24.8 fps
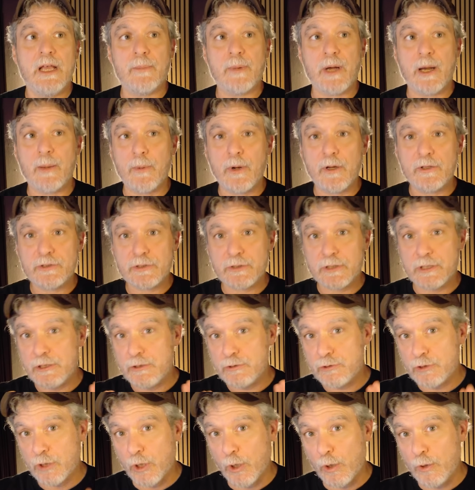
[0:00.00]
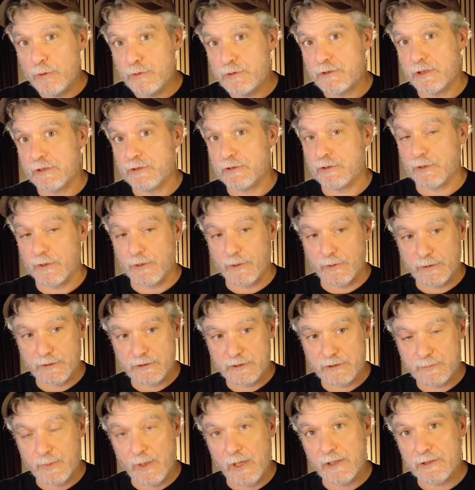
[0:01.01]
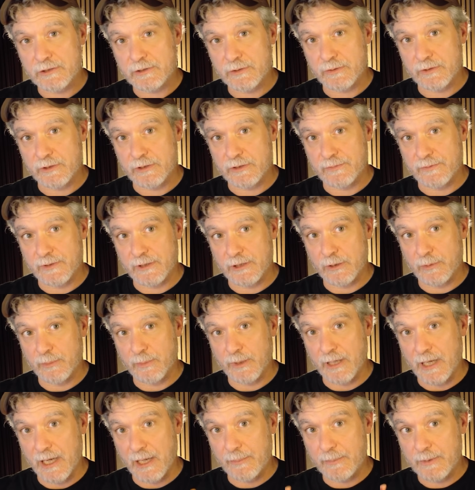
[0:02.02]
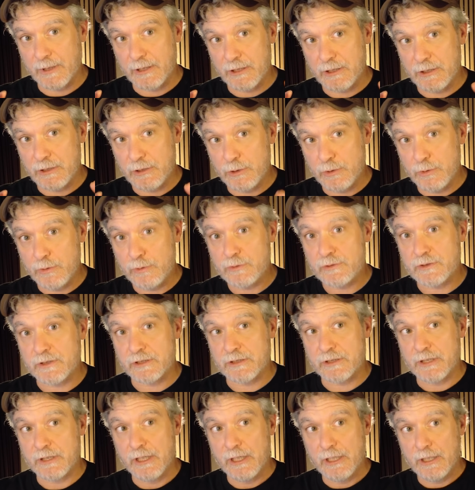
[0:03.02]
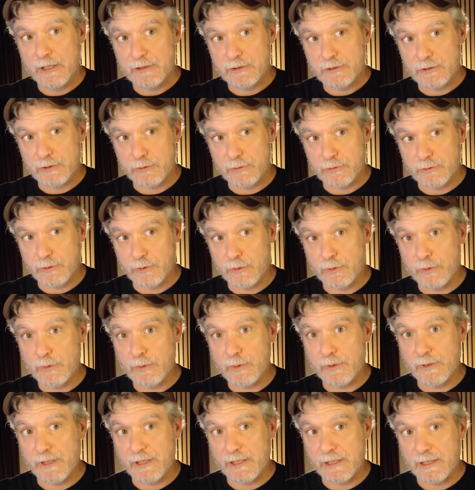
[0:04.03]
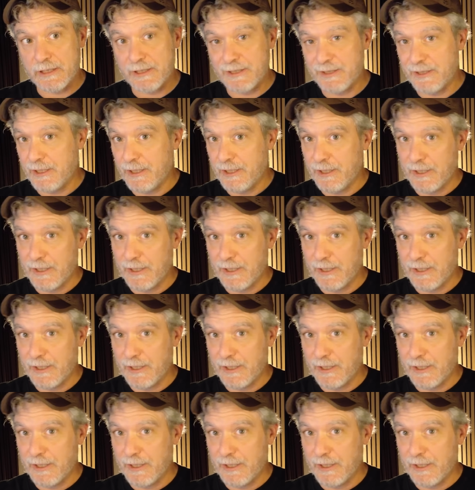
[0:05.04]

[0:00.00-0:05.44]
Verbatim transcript: I'm also going to use Hostinger. They're a sponsor of this video, but I'm going to use it to do the,